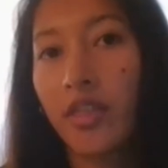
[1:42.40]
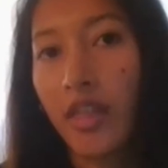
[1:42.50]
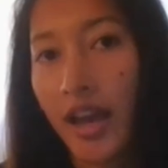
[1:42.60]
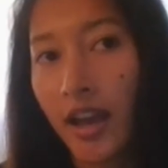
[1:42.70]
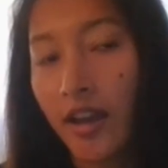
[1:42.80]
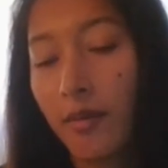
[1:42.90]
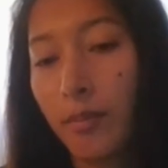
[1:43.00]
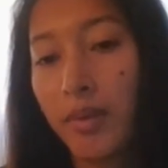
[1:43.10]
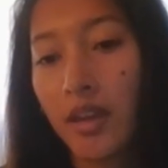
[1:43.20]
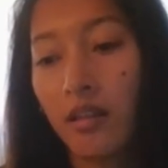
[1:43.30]
that
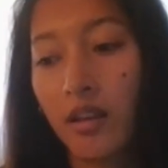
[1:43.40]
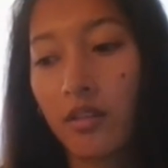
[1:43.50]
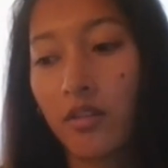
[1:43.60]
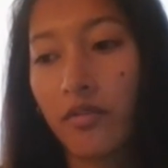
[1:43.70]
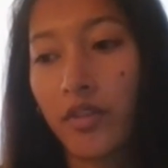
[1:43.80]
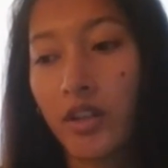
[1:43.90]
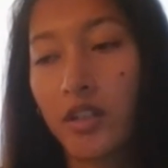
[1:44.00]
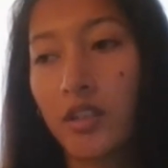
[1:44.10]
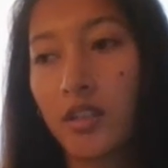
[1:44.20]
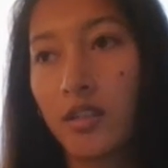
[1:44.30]
being like the
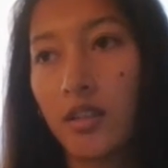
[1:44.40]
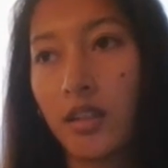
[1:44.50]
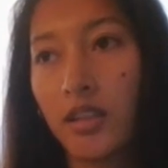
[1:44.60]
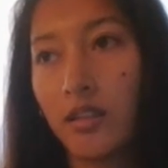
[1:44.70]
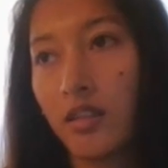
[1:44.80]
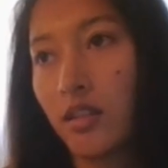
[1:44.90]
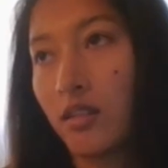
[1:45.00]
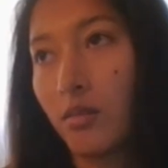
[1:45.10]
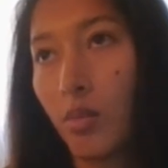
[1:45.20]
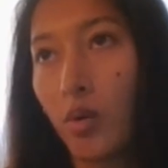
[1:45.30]
first
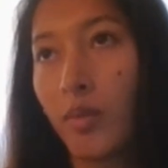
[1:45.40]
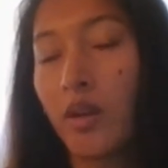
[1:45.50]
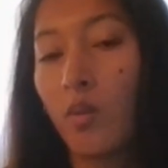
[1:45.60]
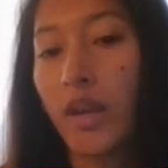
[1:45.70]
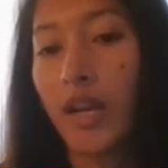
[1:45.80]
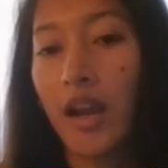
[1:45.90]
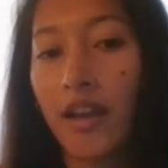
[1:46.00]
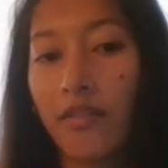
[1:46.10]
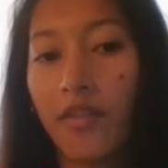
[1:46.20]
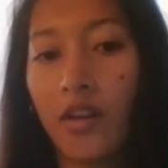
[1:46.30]
instance or moment when
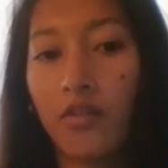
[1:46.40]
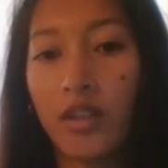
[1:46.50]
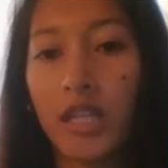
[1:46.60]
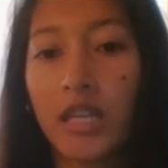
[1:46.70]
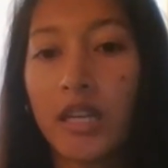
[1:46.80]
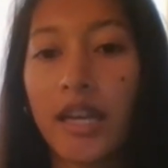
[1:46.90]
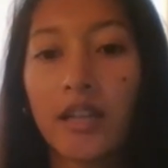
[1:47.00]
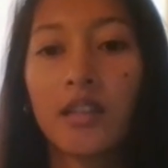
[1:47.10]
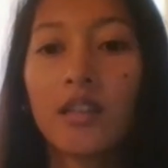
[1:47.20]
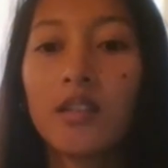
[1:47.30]
I felt really
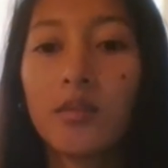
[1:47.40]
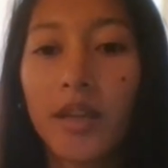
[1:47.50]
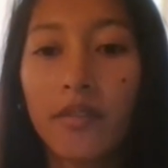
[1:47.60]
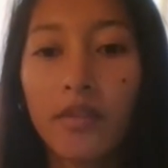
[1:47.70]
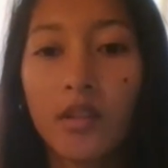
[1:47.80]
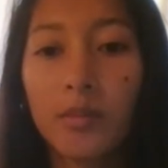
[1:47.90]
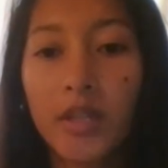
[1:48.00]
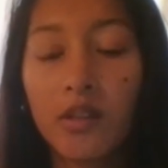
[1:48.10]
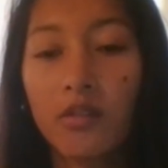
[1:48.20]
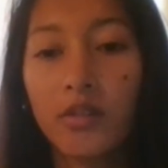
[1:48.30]
connected to my
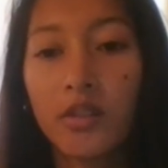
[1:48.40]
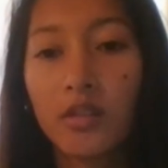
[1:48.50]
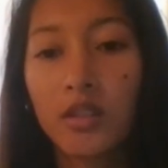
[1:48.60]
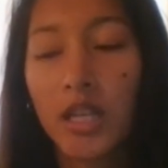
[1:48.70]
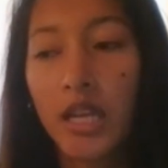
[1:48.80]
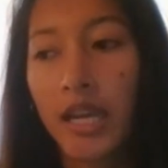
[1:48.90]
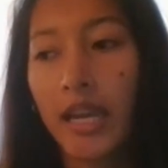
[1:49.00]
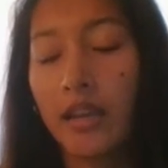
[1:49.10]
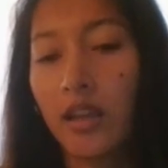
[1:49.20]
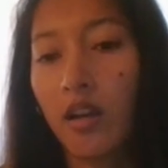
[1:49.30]
Filipino roots.
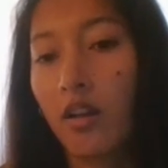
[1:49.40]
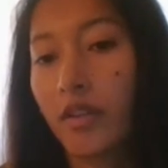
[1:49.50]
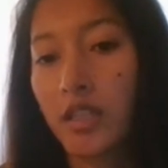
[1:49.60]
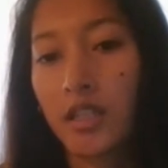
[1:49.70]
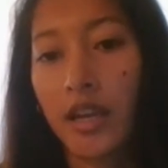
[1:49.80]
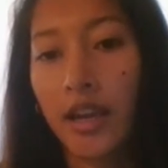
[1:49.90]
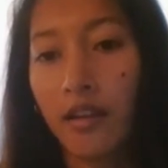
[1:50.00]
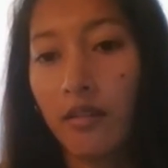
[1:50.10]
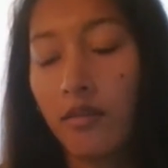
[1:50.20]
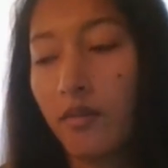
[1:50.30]
And like obviously I
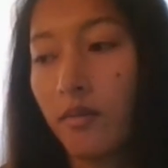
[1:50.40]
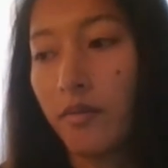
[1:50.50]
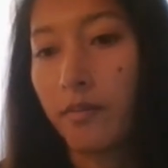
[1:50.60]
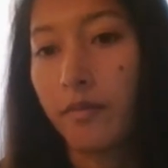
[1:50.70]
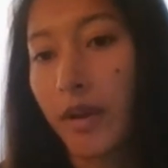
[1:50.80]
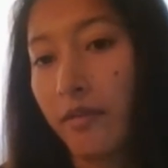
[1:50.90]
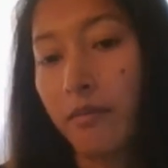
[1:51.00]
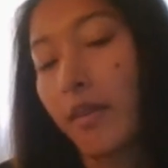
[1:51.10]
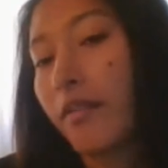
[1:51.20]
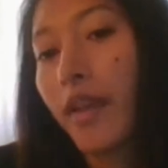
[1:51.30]
had
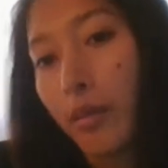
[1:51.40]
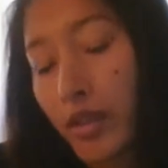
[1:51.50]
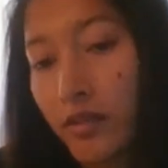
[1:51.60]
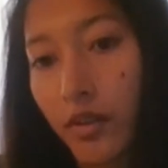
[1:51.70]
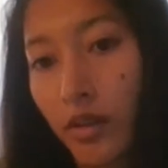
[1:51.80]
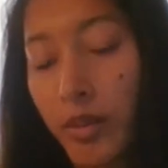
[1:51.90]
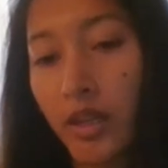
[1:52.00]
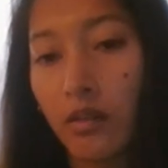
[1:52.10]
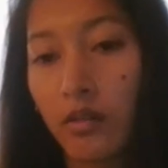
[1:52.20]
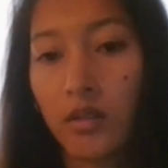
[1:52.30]
my family's
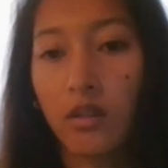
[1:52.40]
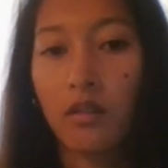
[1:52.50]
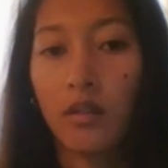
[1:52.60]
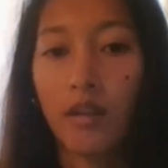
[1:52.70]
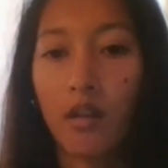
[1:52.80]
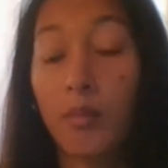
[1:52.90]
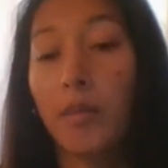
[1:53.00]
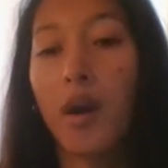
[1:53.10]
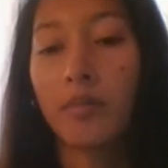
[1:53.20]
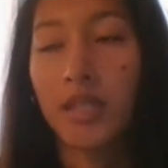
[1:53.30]
Filipino, and so like on
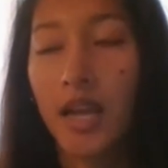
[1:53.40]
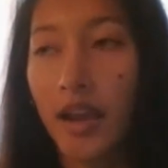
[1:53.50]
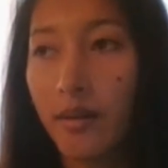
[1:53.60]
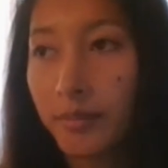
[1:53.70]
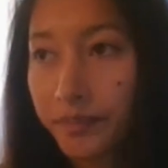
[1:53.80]
my mom's side,